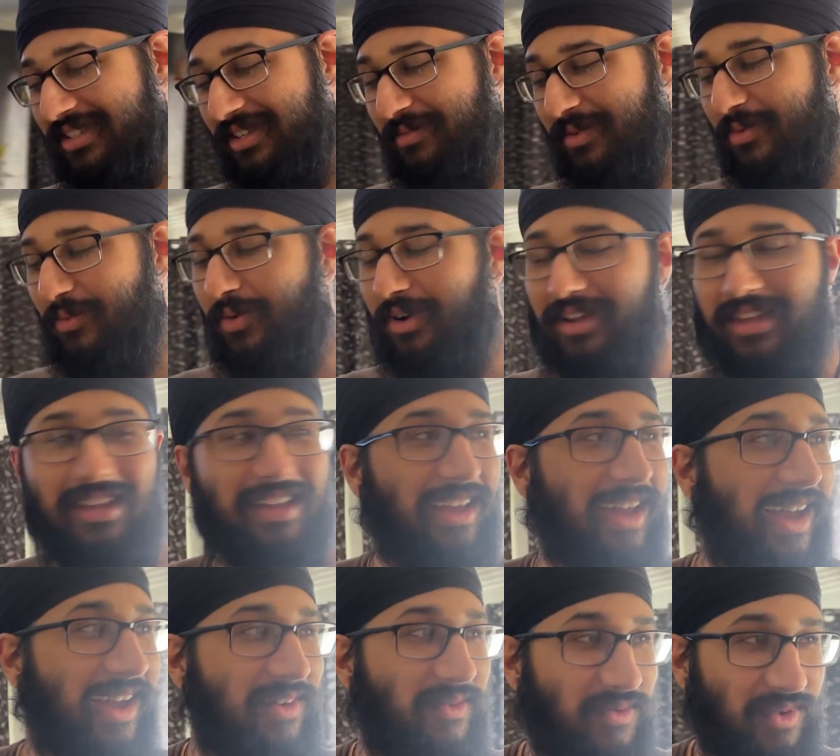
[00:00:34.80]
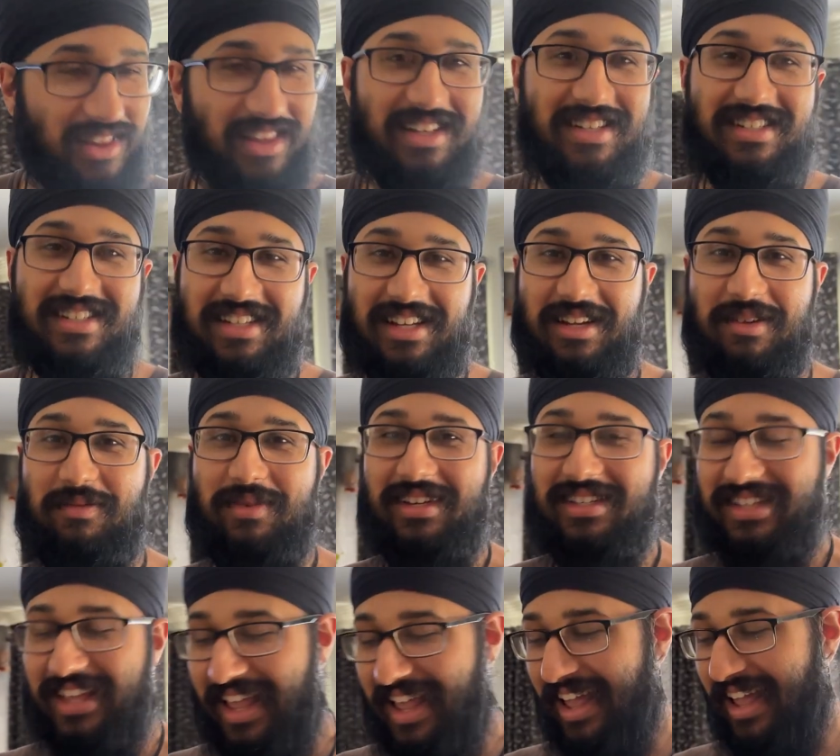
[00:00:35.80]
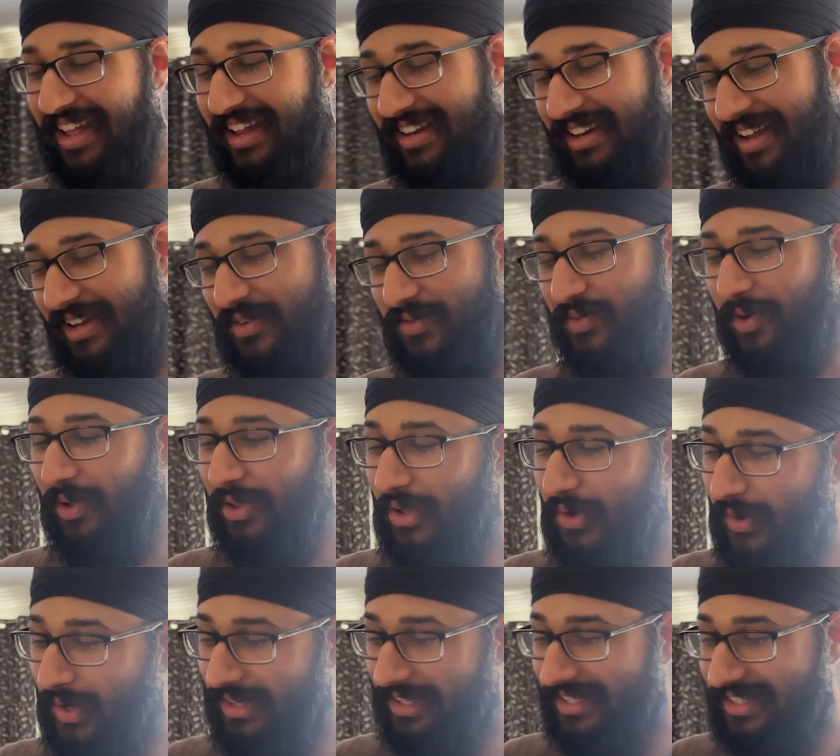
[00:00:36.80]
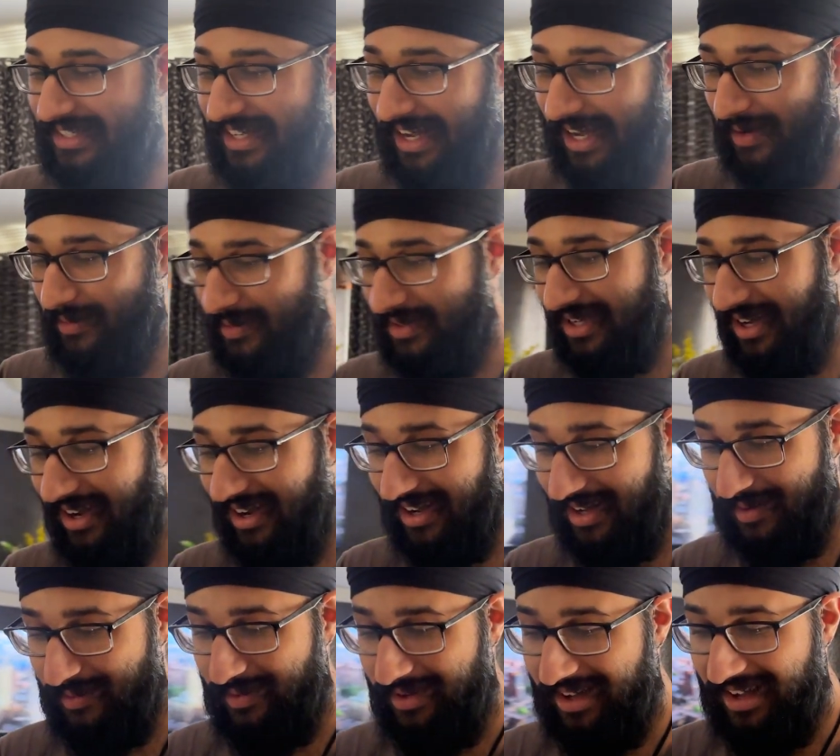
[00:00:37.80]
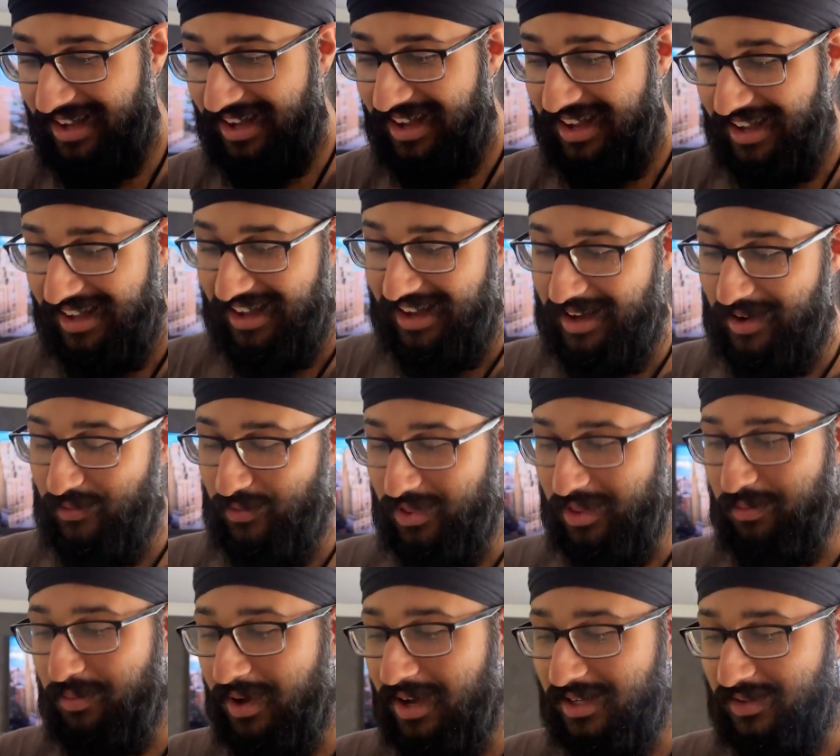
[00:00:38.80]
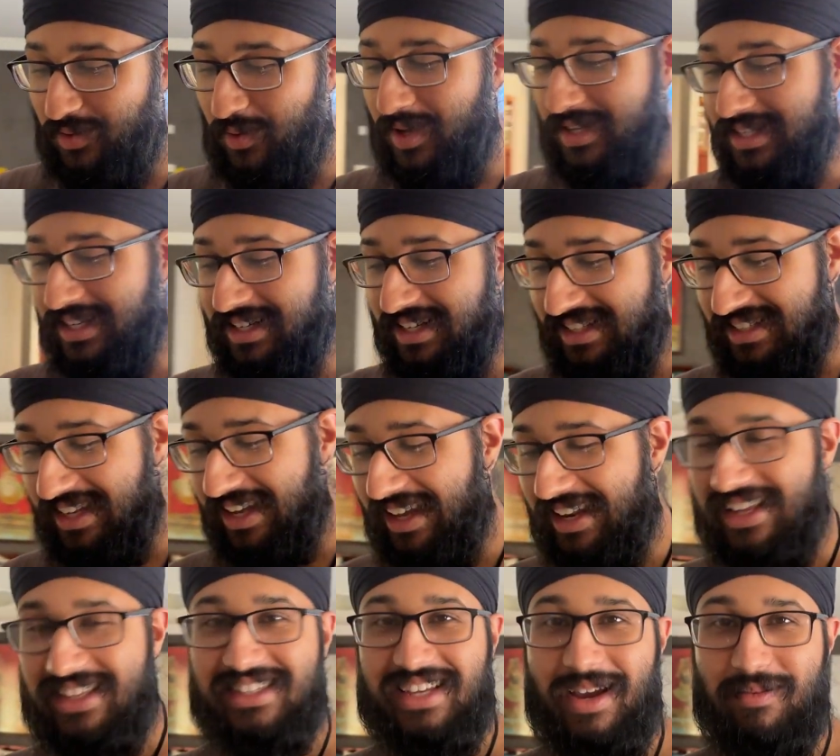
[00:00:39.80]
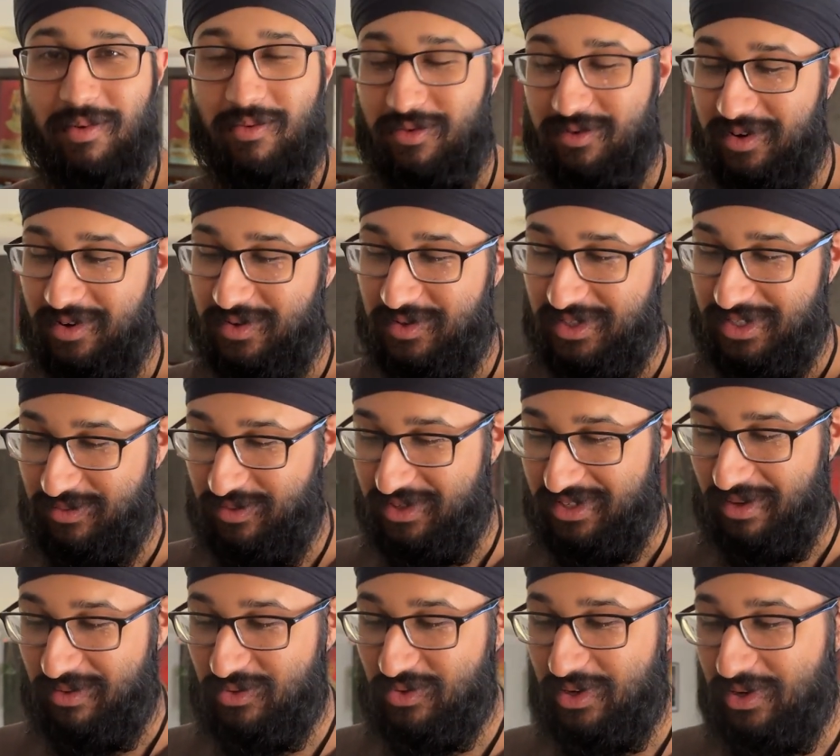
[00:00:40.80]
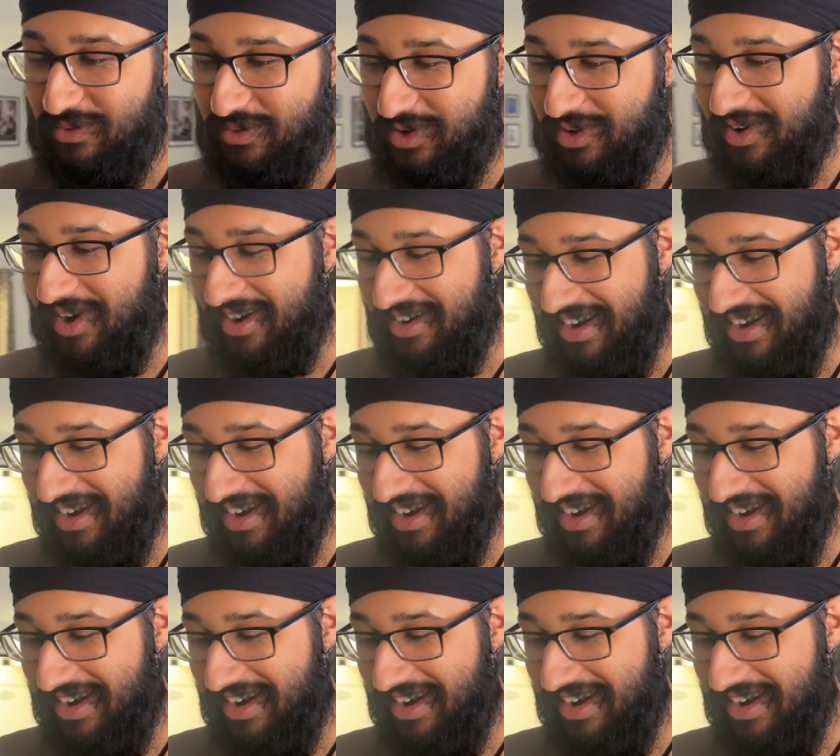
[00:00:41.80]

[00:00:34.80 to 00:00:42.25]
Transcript: I've been working at Village Cinemas and at Rollo at the same time for the past few weeks. I didn't take any time off around Christmas. I'm trying to figure out